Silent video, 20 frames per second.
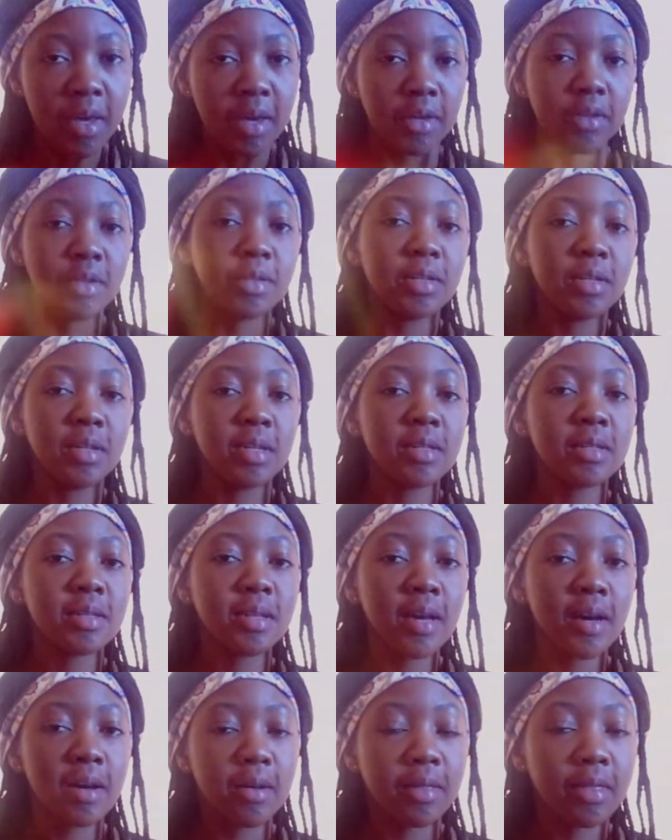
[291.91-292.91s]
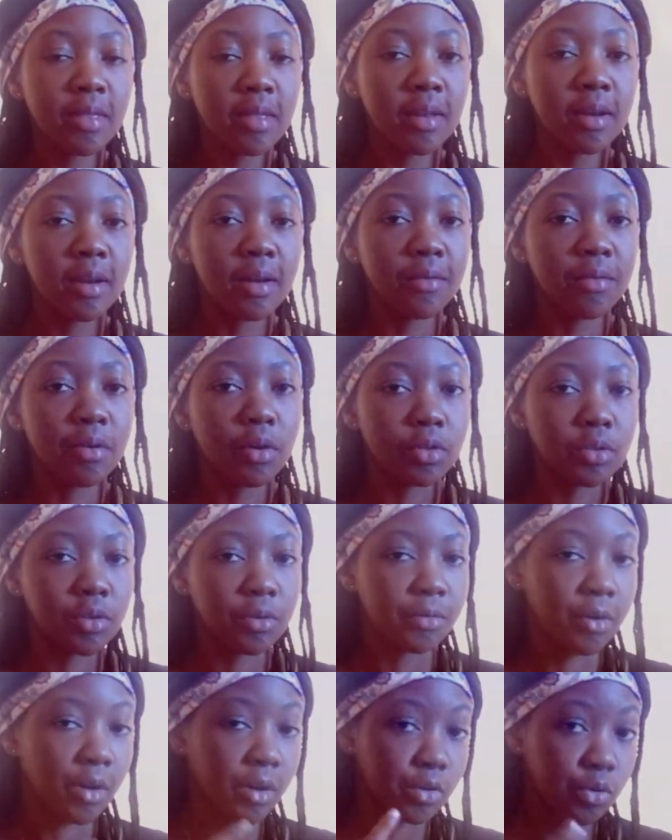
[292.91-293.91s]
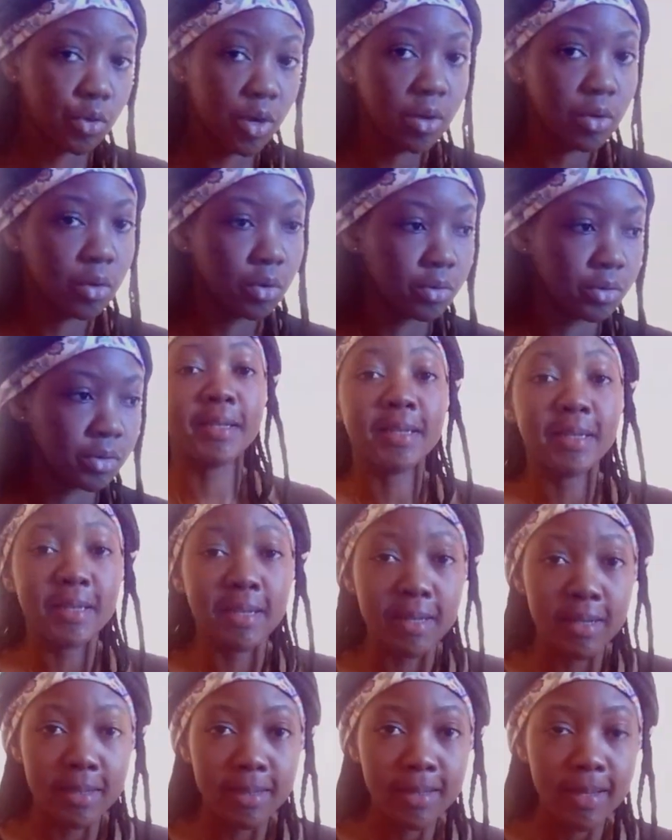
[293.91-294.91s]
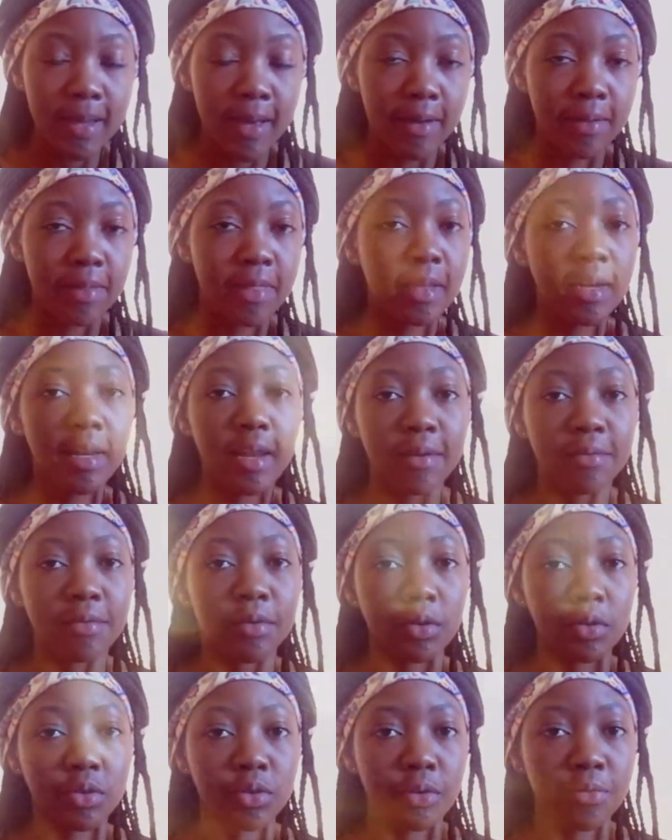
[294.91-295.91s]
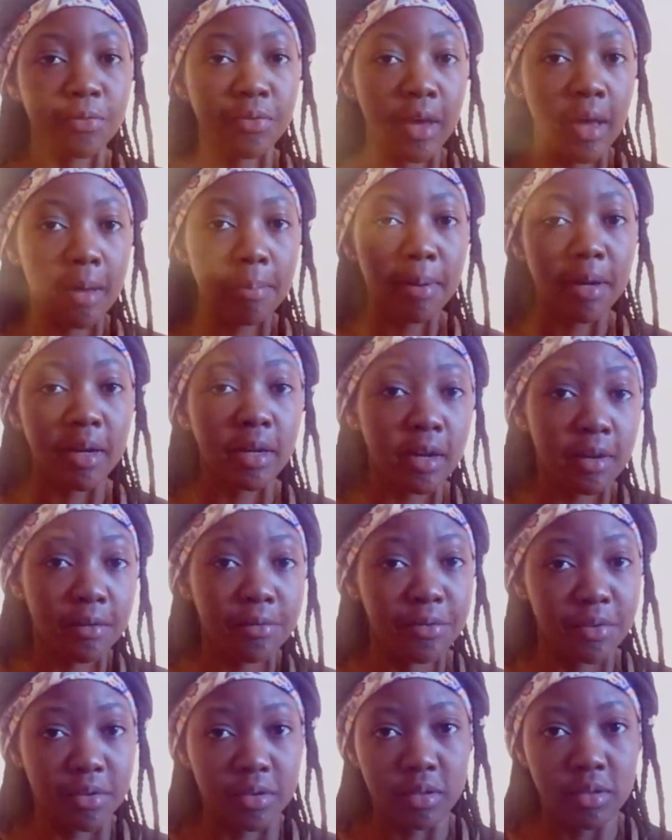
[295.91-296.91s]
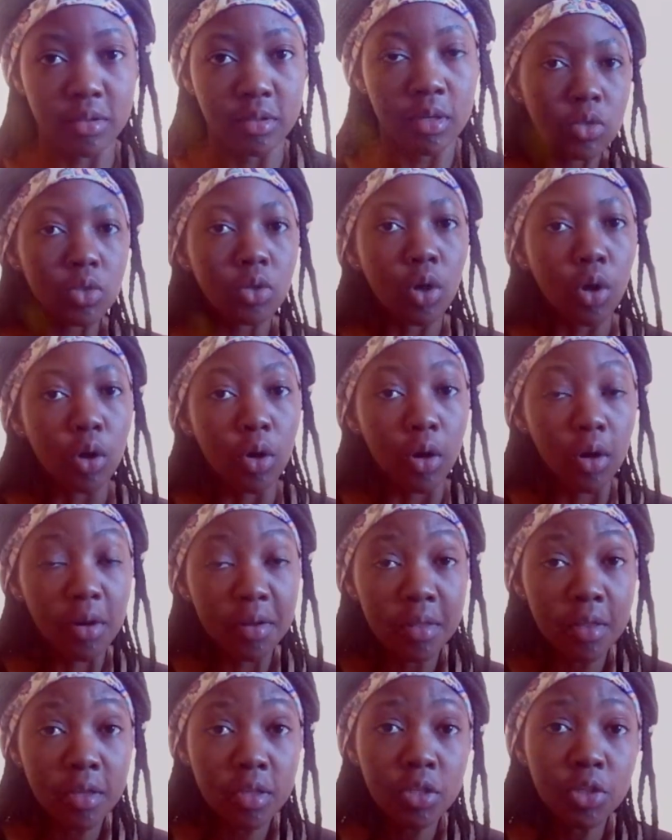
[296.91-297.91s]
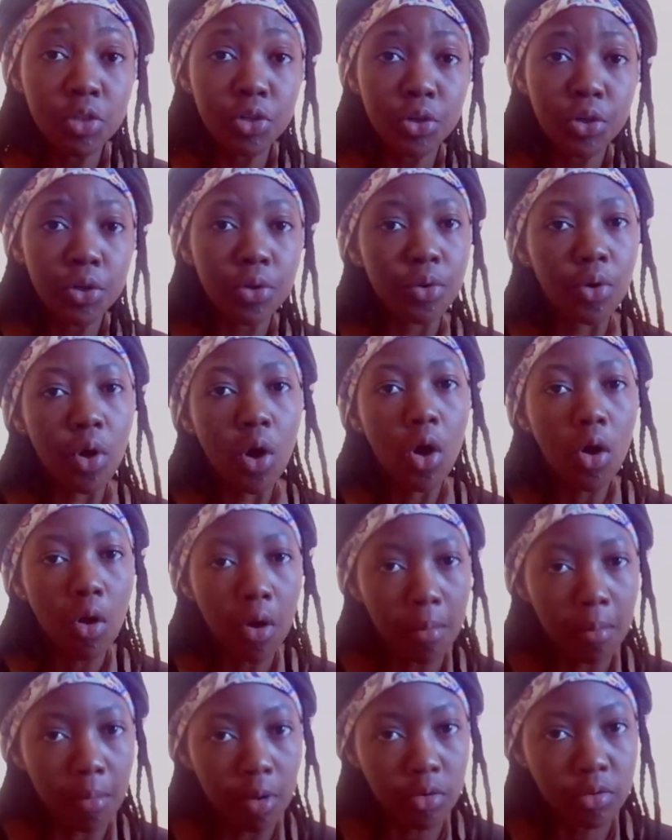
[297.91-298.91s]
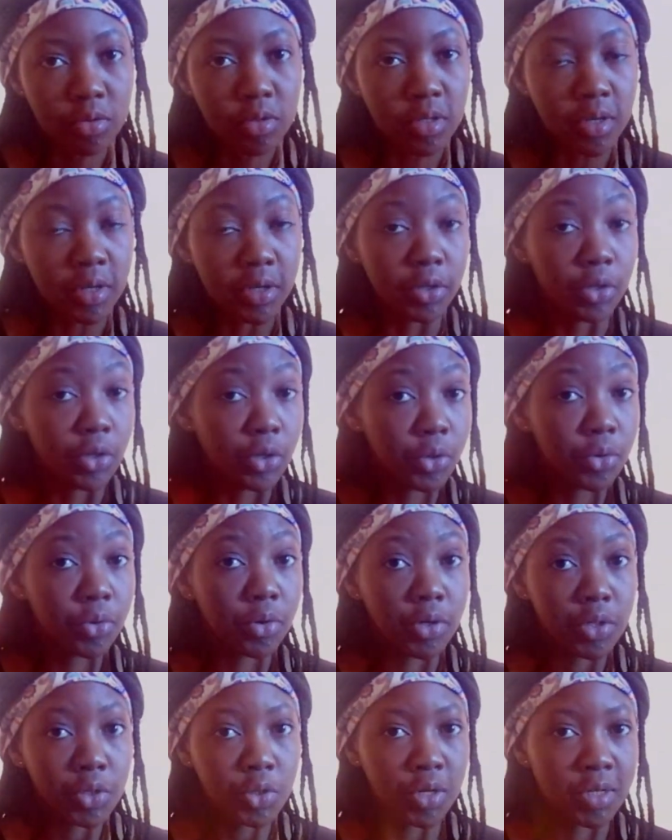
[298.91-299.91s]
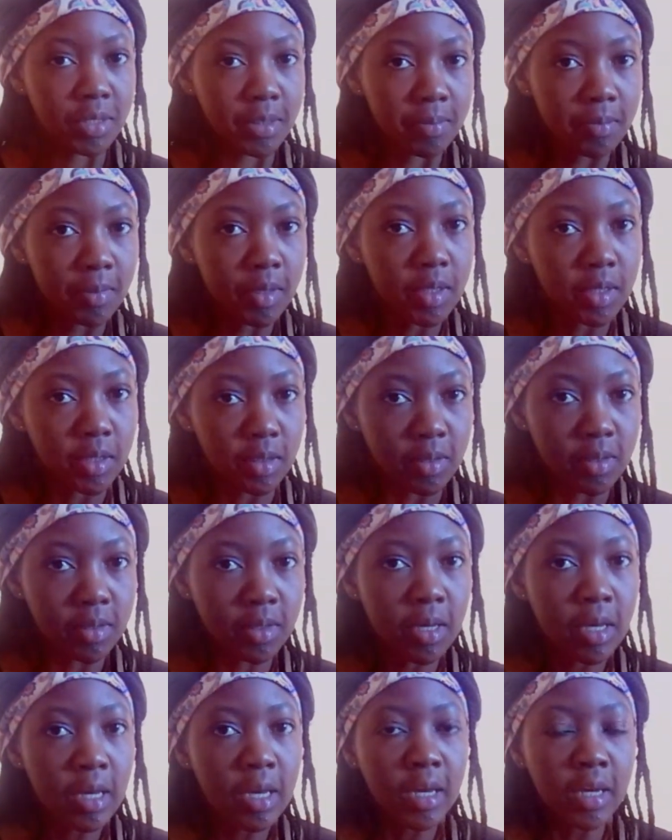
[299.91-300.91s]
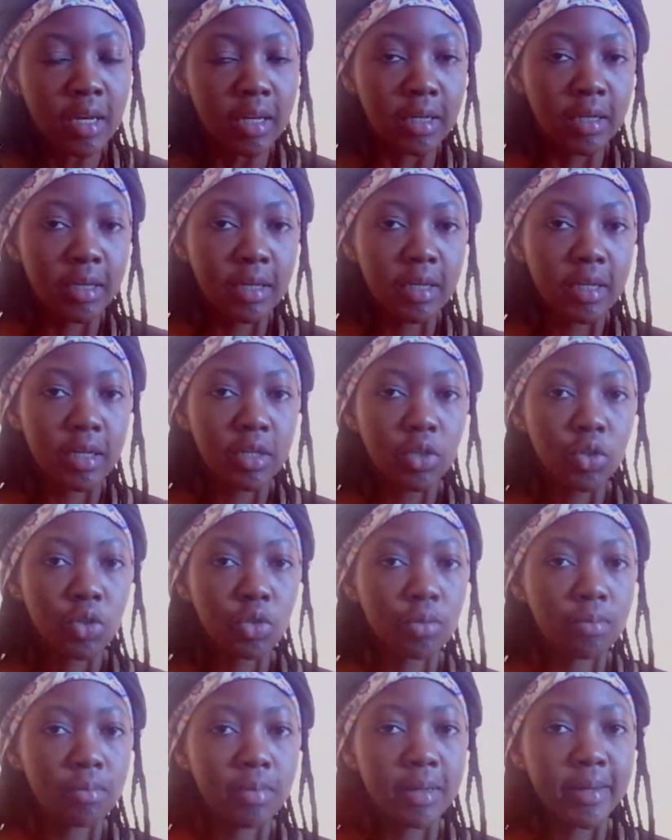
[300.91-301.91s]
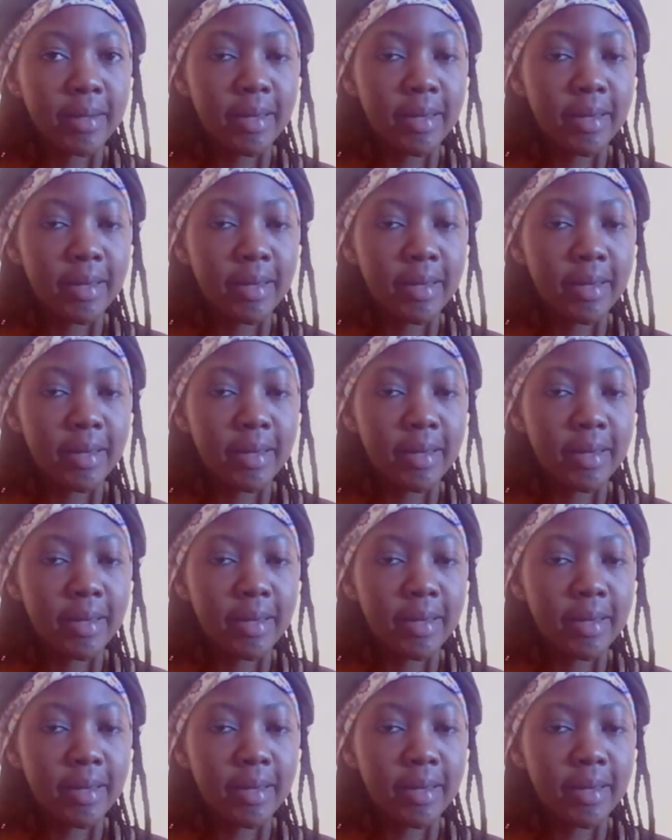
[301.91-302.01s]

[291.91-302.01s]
It needs healthy levels of adrenals. It needs healthy levels of epinephrine. So all these neurohormones and neurotransmitters need to be